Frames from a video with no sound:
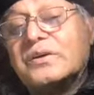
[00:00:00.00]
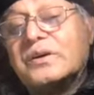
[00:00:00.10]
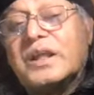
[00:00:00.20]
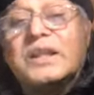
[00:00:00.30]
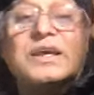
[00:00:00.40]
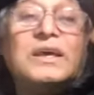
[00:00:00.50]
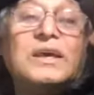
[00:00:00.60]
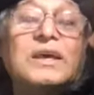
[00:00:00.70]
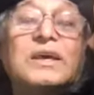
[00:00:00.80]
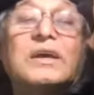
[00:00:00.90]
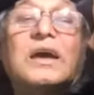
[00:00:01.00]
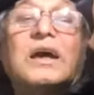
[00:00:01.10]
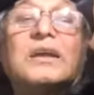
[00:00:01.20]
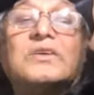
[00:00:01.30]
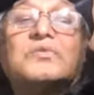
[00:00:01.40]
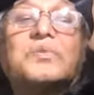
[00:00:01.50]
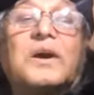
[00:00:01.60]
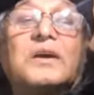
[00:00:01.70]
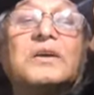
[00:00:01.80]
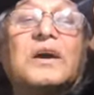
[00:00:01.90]
And he and his
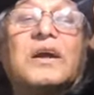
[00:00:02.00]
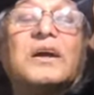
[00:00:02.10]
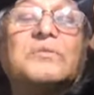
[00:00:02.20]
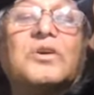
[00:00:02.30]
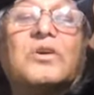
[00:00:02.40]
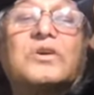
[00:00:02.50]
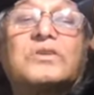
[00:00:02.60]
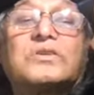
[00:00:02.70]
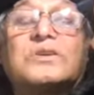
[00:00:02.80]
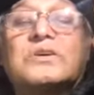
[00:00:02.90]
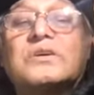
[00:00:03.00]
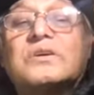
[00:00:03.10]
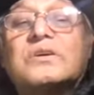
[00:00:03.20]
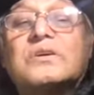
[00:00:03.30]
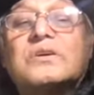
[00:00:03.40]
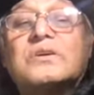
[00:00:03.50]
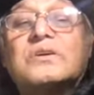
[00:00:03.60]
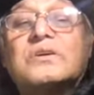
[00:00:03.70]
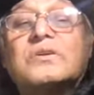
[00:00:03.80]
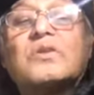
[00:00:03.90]
partner have got
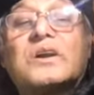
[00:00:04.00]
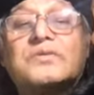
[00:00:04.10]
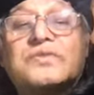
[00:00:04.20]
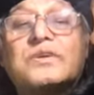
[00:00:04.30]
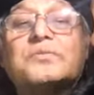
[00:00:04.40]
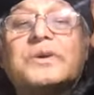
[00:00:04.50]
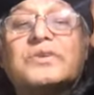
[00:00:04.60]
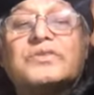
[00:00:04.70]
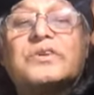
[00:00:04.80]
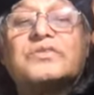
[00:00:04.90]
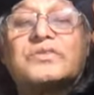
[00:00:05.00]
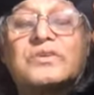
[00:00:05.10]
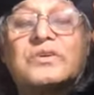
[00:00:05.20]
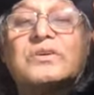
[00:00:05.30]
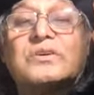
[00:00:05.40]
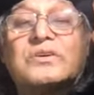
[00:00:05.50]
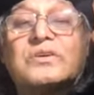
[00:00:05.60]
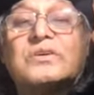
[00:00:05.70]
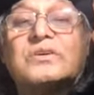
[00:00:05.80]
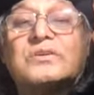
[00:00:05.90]
quite a few pictures
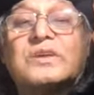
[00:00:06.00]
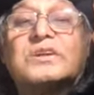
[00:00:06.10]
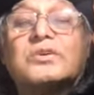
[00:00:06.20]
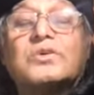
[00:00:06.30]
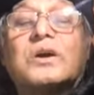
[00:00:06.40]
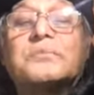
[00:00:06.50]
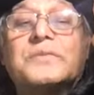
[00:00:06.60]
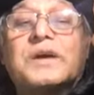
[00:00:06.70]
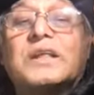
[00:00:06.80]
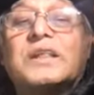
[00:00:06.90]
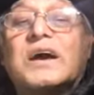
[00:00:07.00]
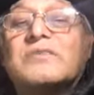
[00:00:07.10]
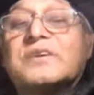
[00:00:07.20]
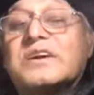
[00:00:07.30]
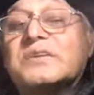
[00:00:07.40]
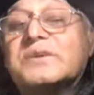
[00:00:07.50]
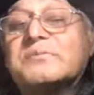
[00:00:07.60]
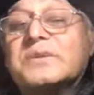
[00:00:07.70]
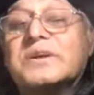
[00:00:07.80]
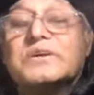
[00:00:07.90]
that took of me, and they haven't
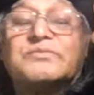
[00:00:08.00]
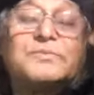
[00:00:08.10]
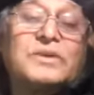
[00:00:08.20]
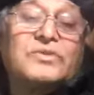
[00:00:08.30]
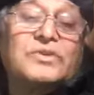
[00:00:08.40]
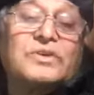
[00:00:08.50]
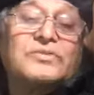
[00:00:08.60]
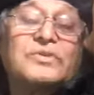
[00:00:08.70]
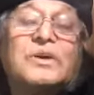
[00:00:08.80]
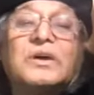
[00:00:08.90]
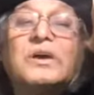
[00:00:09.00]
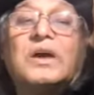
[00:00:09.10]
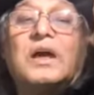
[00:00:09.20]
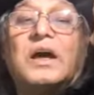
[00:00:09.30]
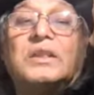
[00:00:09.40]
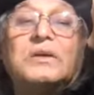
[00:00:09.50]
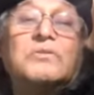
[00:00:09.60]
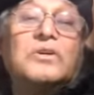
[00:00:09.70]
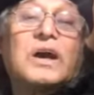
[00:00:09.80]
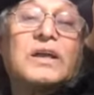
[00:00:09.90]
given me the pictures. And they've
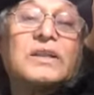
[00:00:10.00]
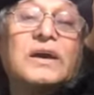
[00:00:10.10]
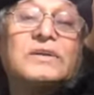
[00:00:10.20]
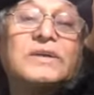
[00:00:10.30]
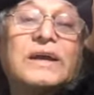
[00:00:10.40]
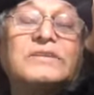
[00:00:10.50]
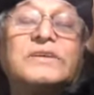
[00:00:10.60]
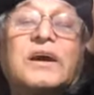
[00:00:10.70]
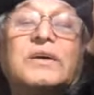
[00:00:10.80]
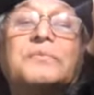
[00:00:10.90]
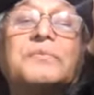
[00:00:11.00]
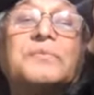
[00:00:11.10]
got other data.